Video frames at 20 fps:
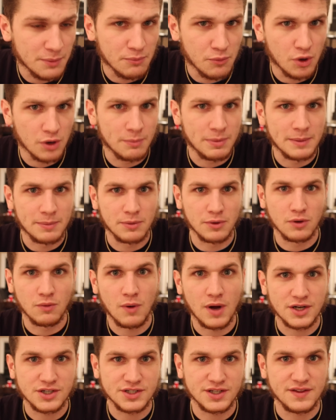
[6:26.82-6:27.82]
more people are
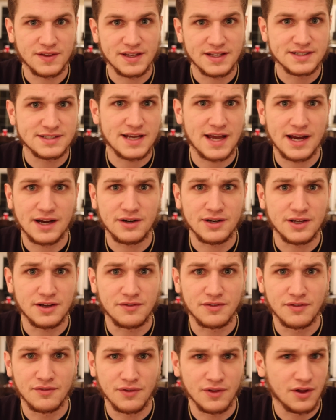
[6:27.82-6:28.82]
watching the entirety
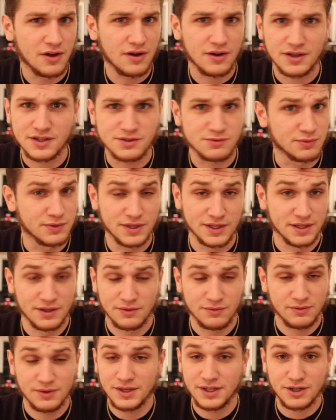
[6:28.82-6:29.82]
of the vlog. It's really,
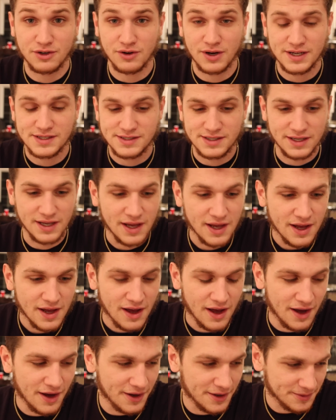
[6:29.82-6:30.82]
really crazy.
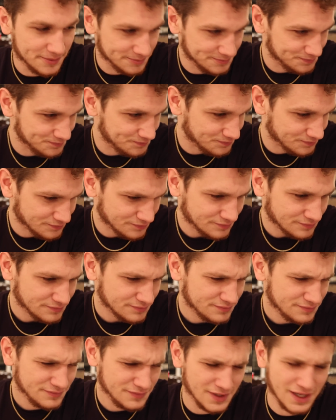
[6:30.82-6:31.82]
I
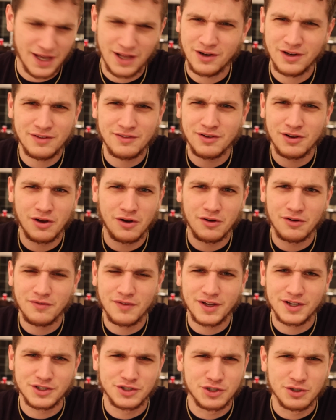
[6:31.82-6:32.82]
don't even know
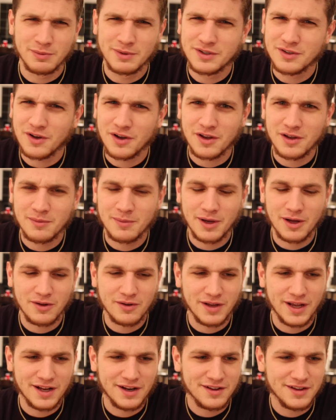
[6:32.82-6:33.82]
if I should be talking
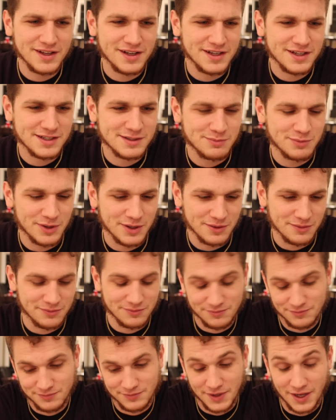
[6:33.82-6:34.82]
about analytics, but
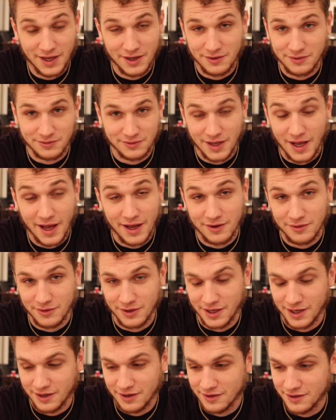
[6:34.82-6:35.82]
I
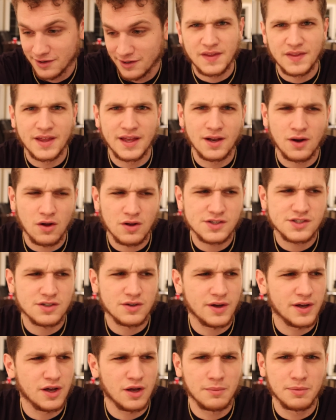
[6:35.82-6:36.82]
don't care. And then
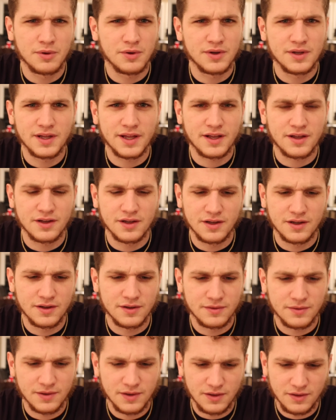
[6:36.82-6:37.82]
also I uploaded like
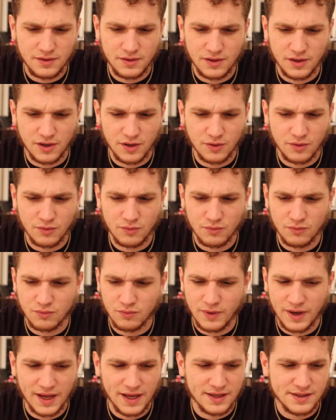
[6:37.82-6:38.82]
a
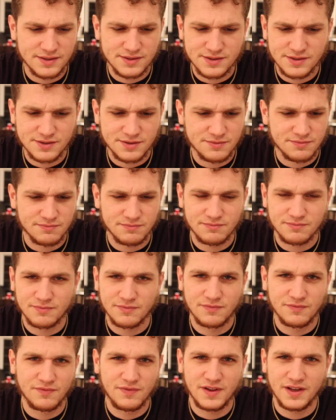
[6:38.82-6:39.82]
rant
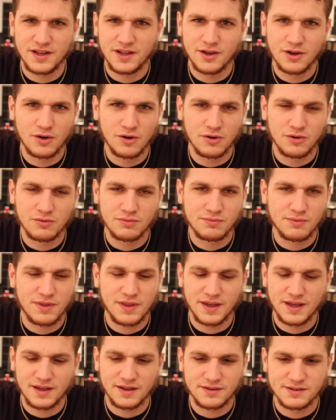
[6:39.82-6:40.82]
video
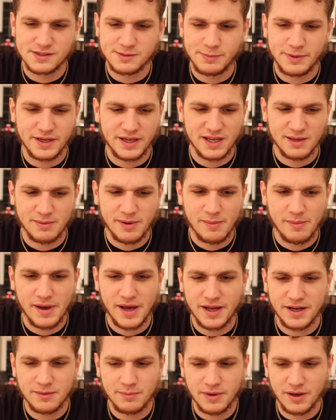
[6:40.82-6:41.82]
thing, speaking my
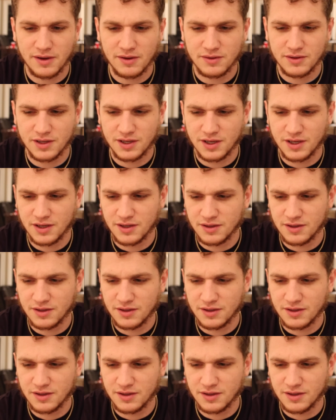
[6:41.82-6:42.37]
mind about